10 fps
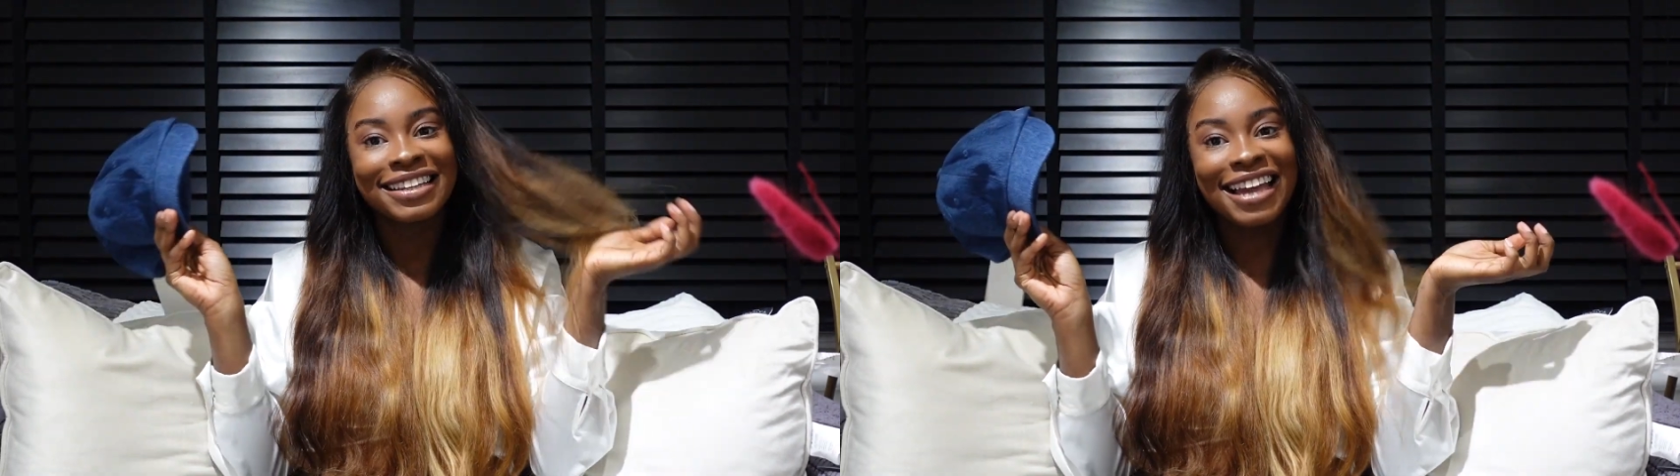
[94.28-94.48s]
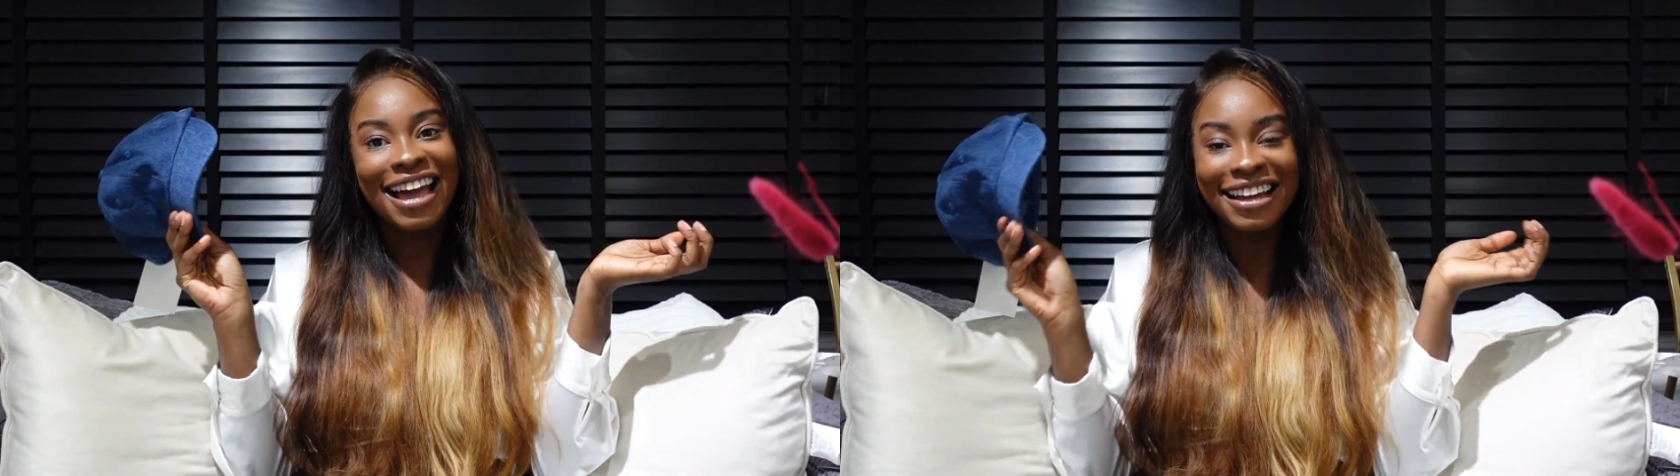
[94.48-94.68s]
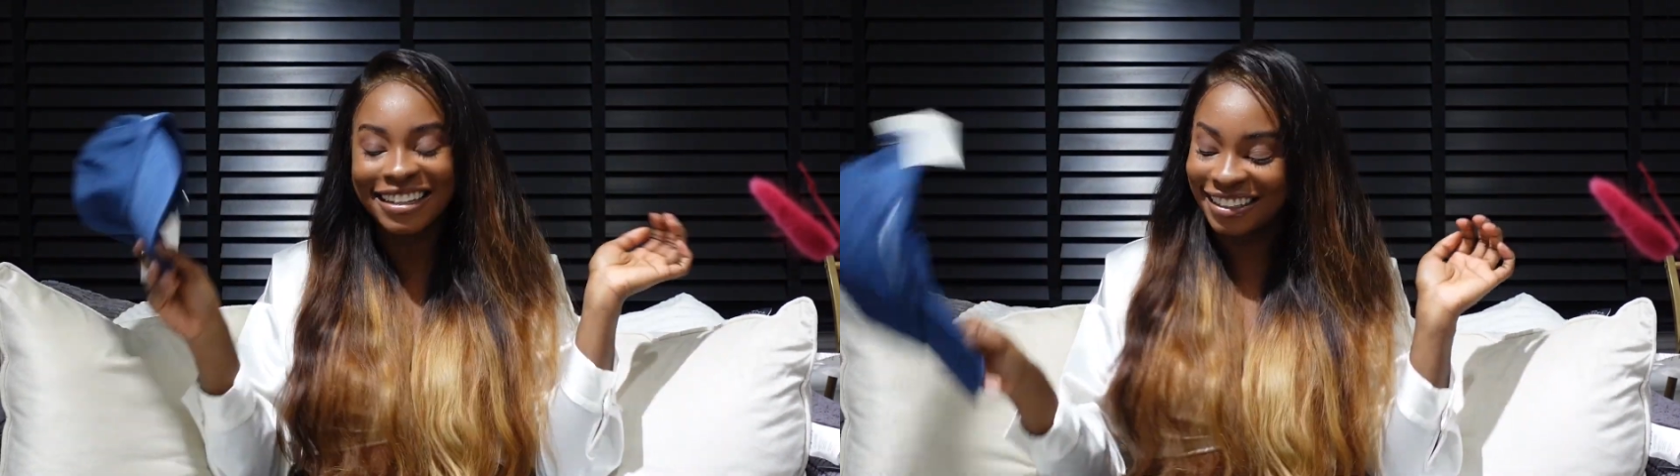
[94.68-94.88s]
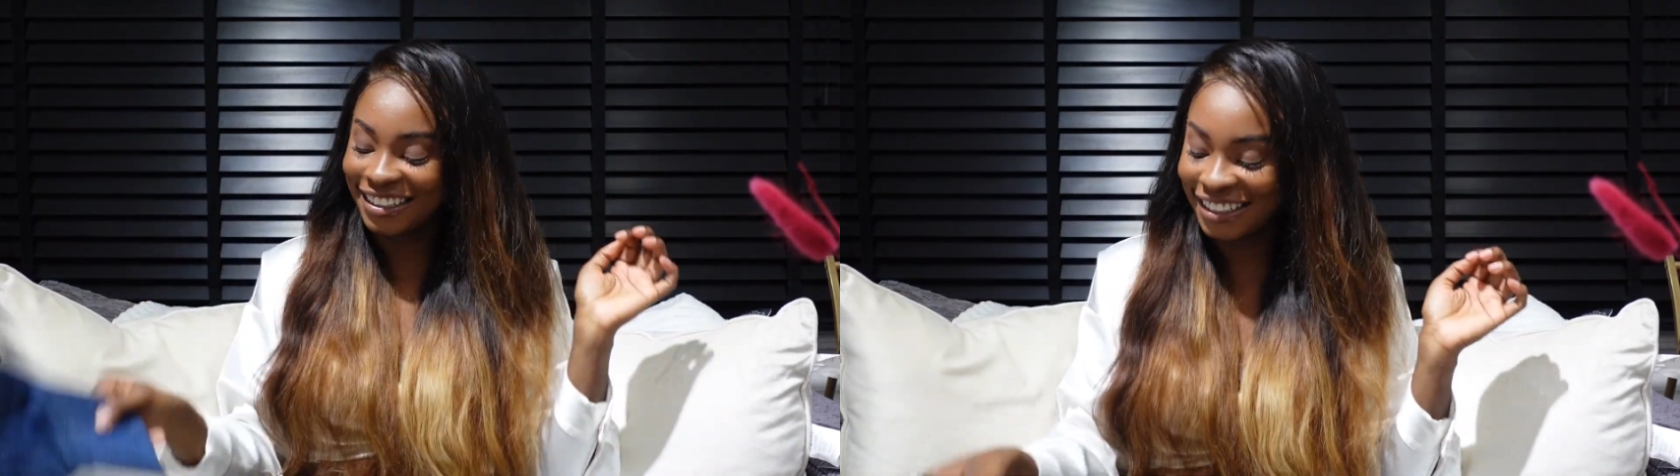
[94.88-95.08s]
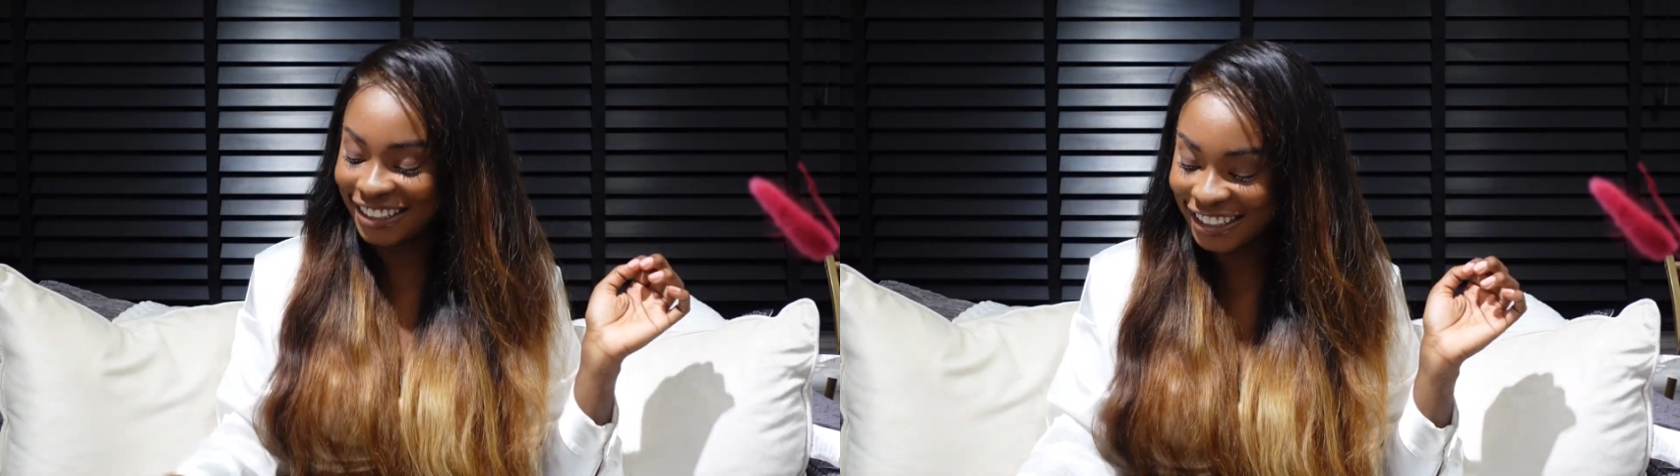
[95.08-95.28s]

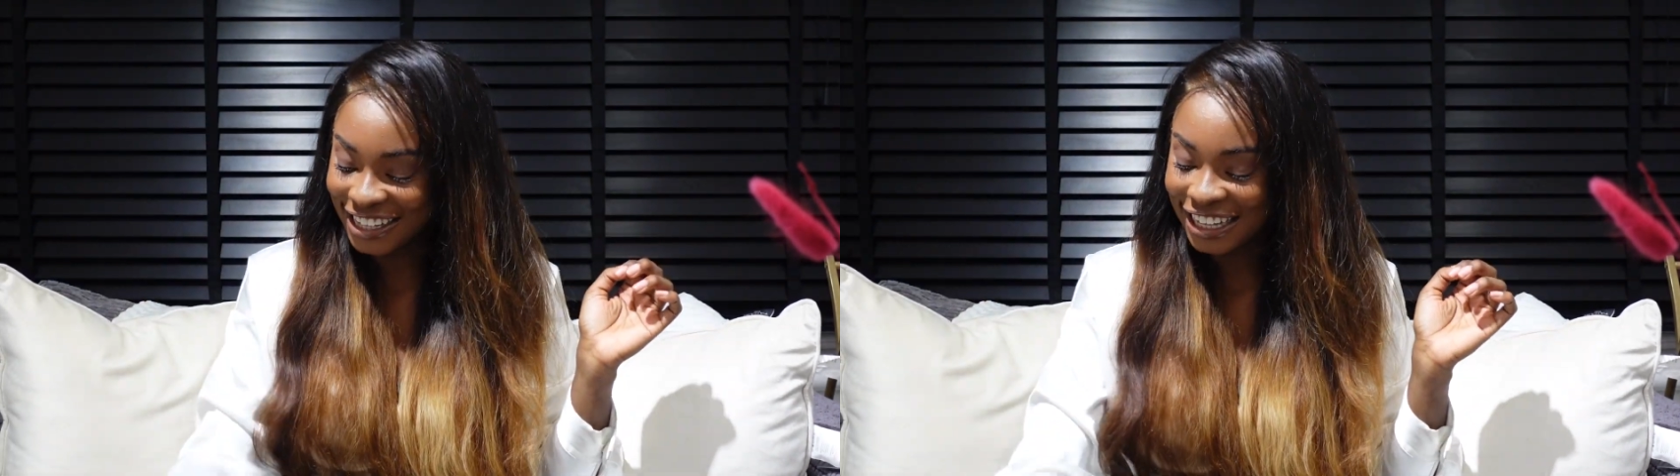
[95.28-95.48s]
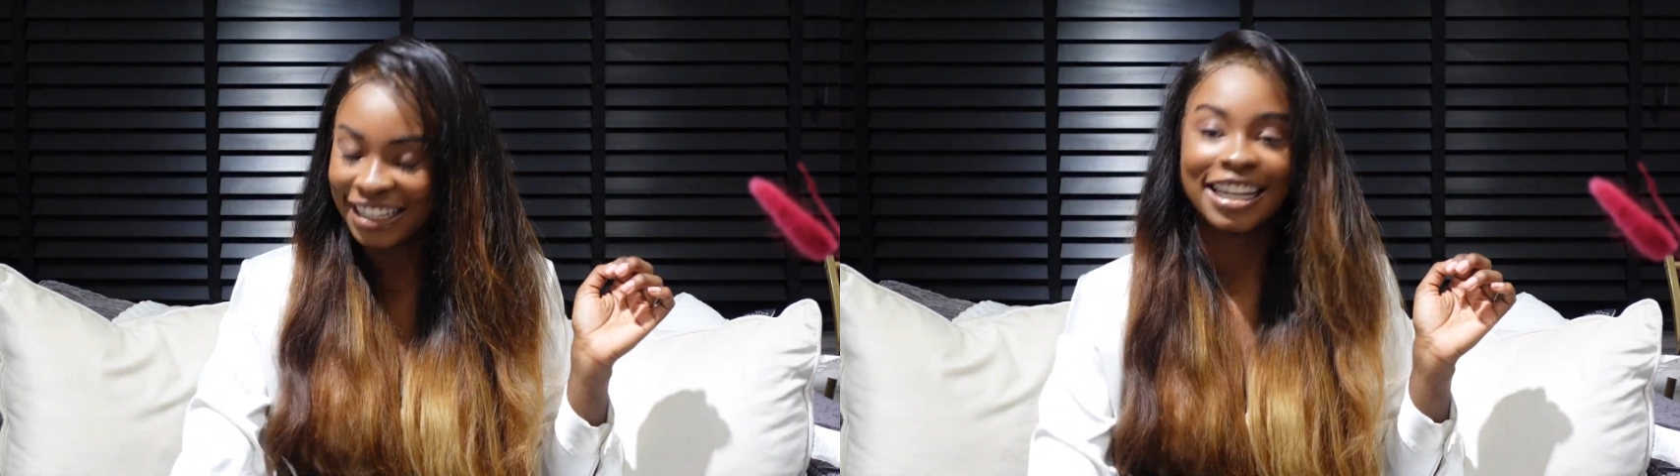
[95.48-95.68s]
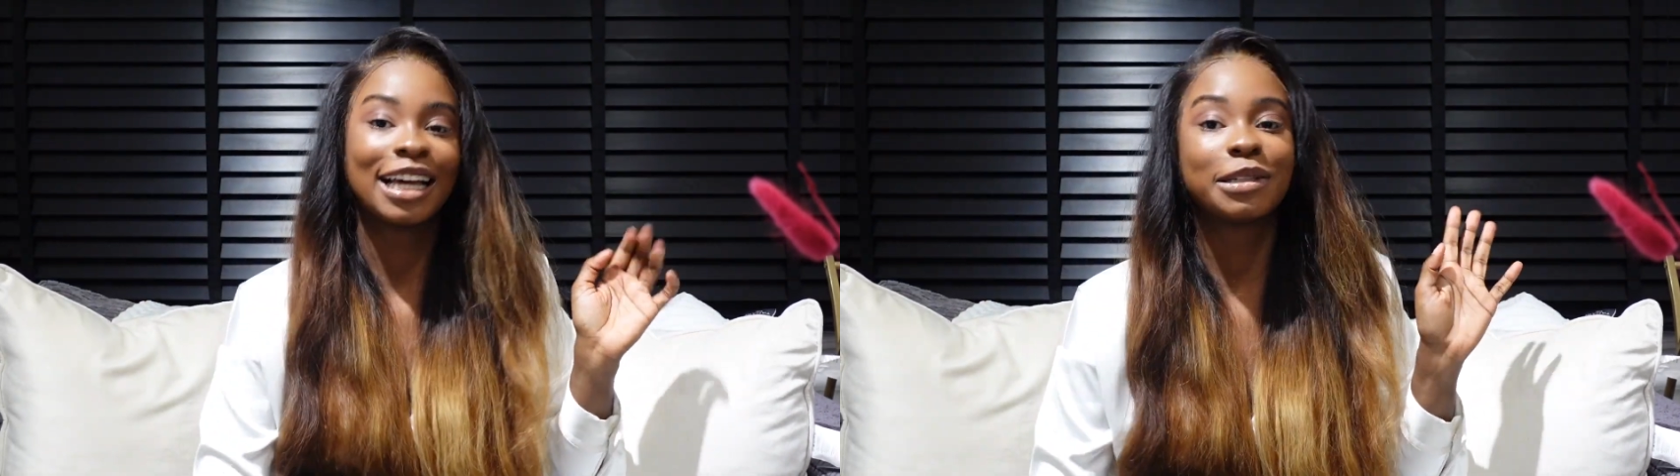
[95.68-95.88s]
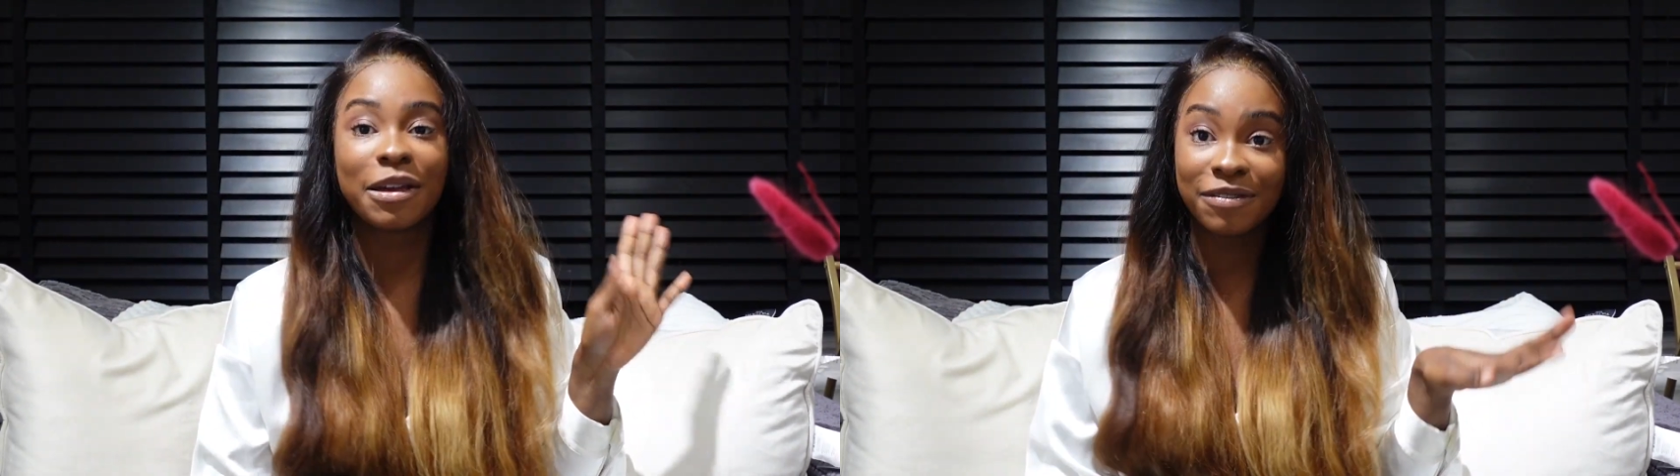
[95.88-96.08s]
my